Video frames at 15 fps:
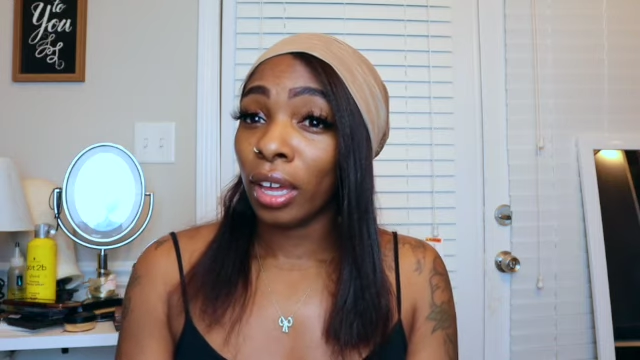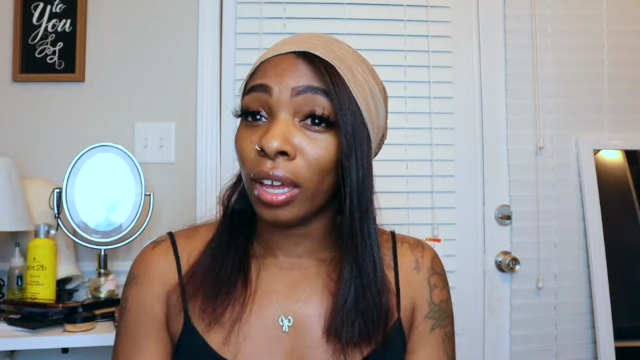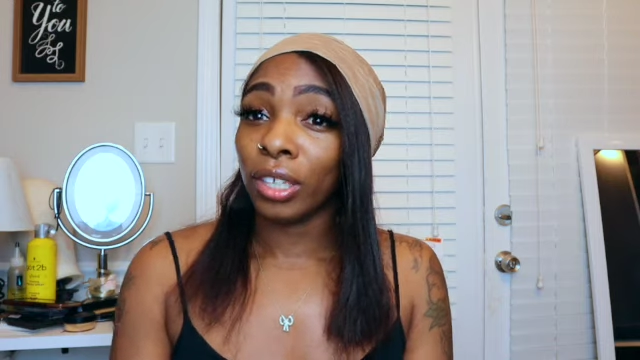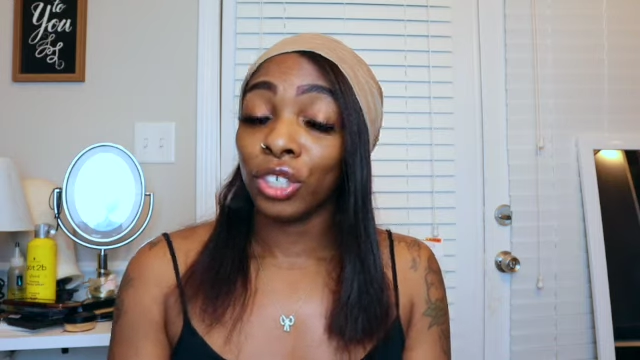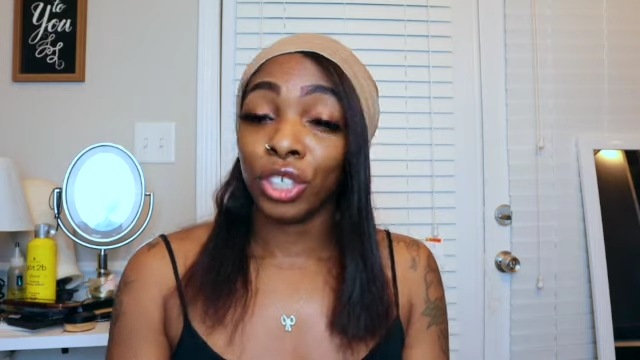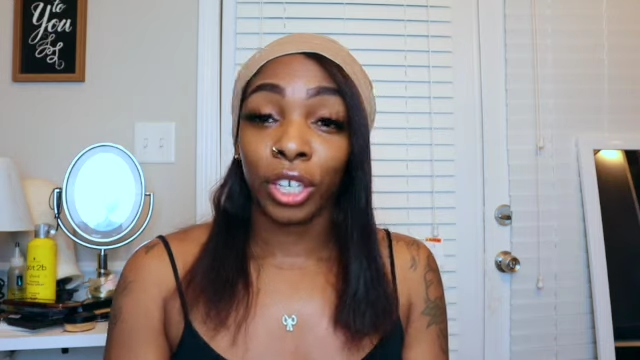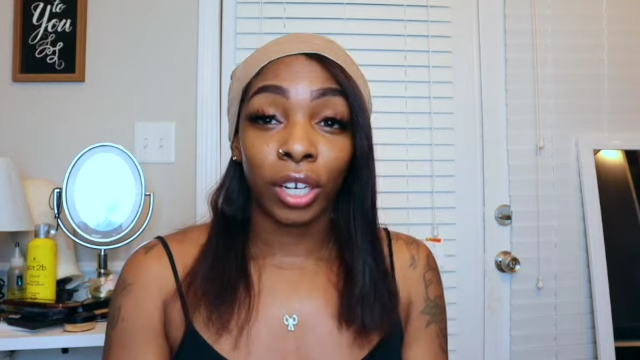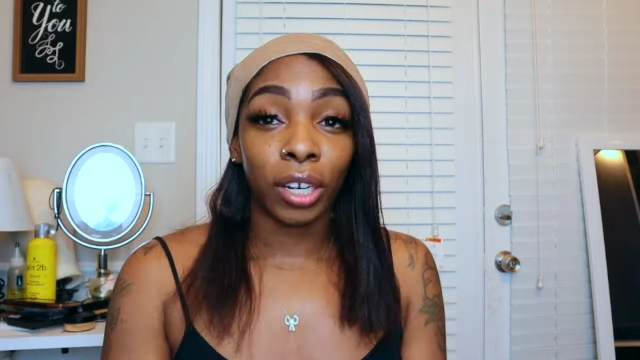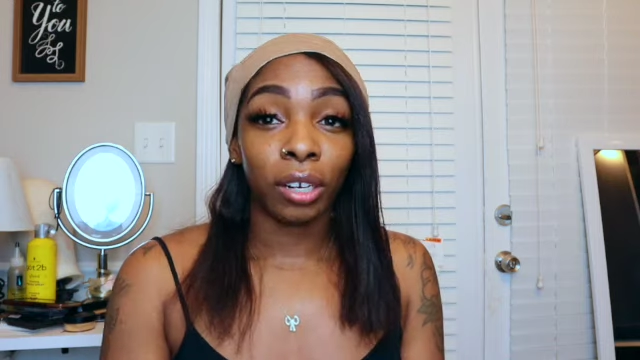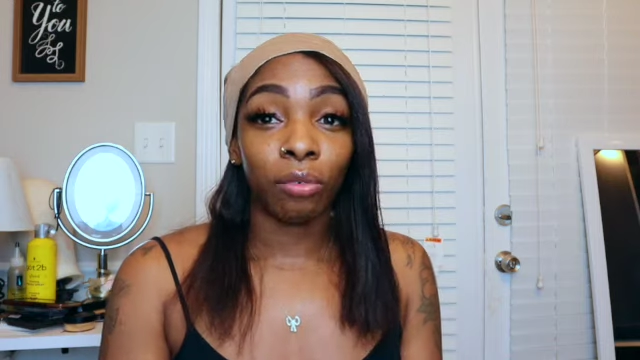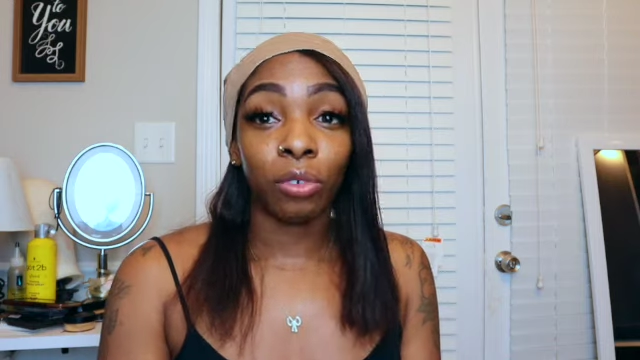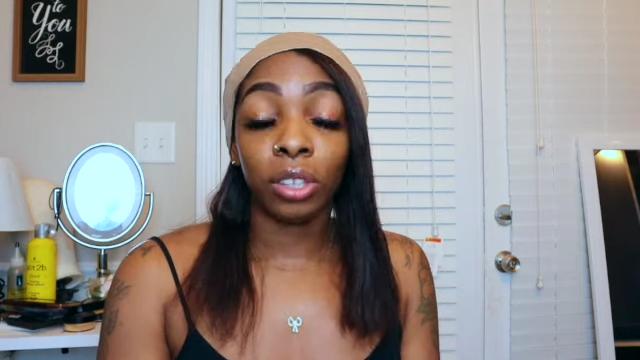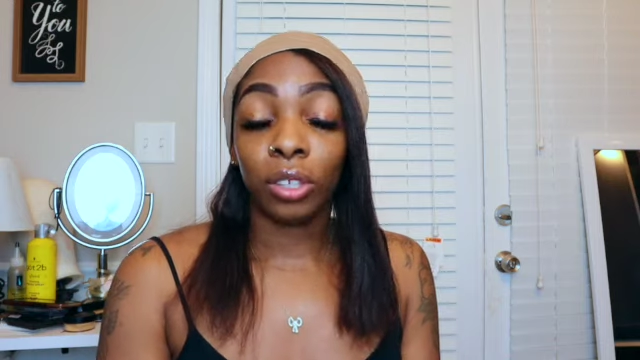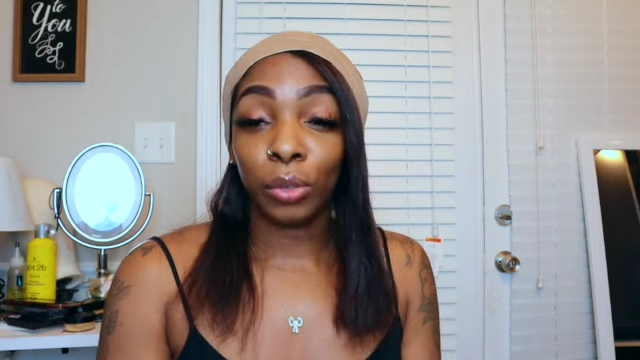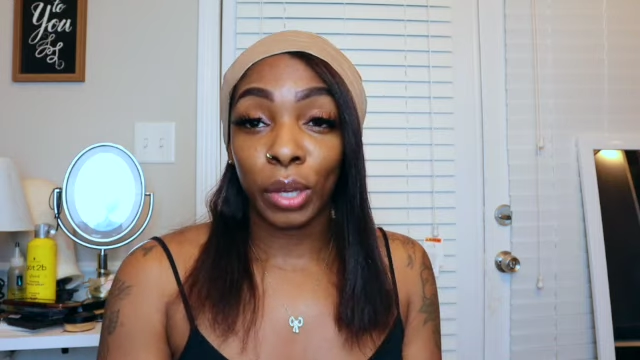sharing
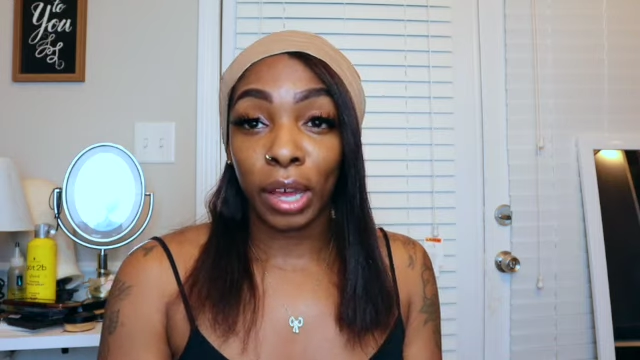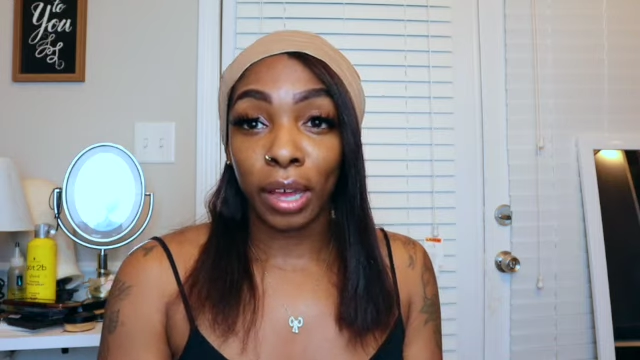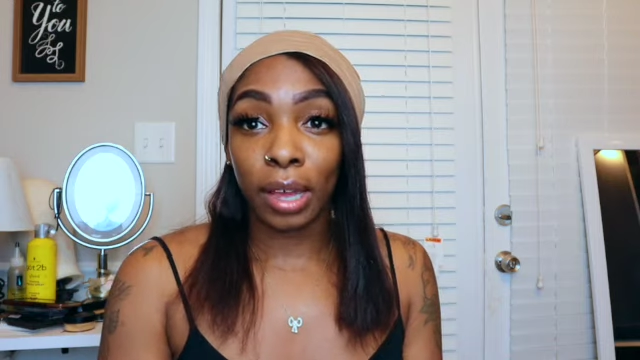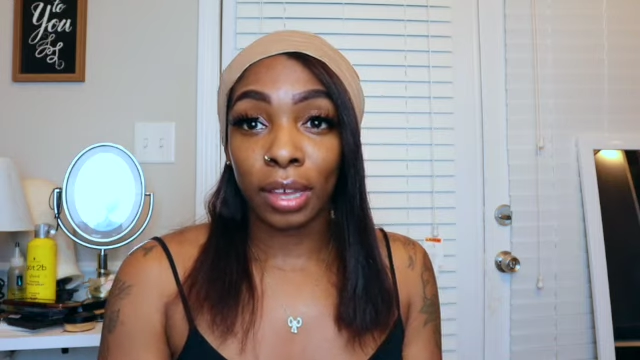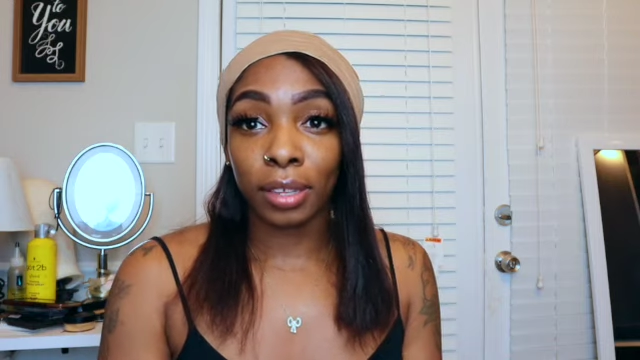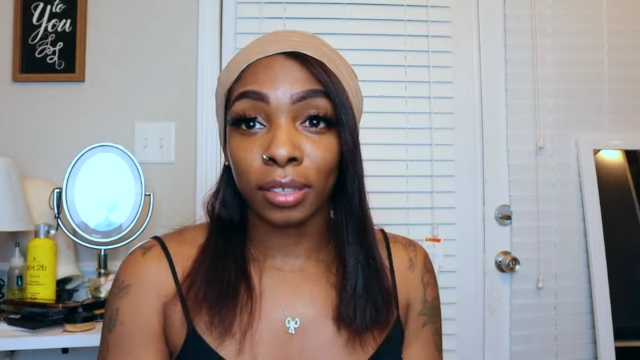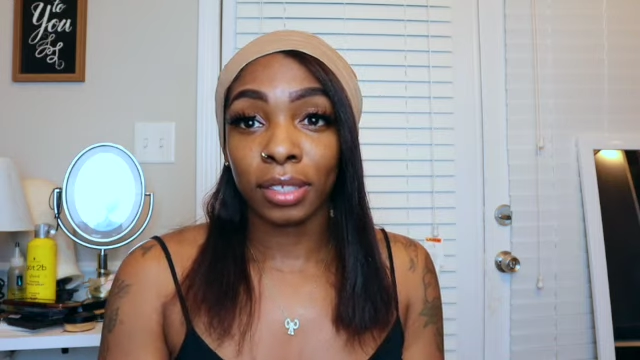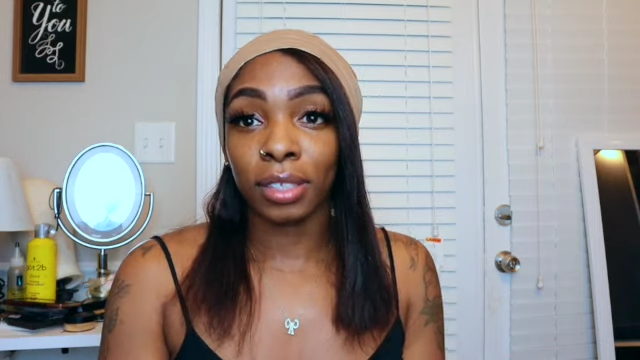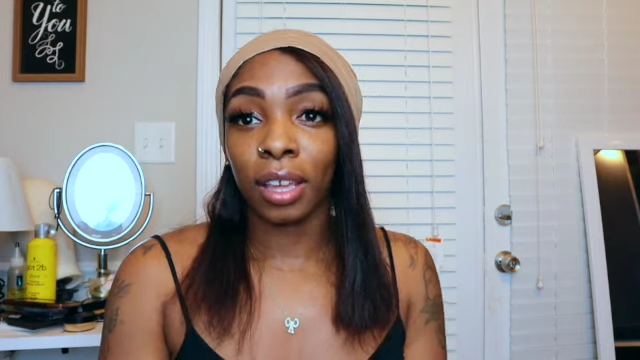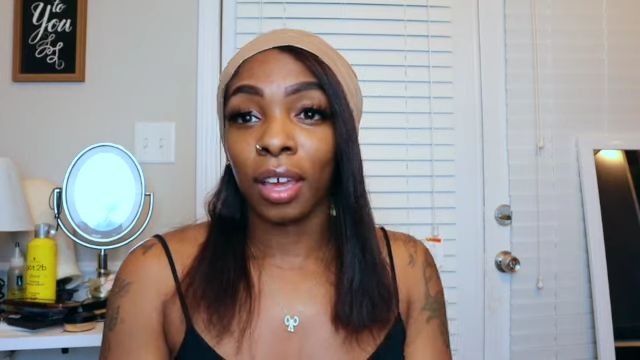with you guys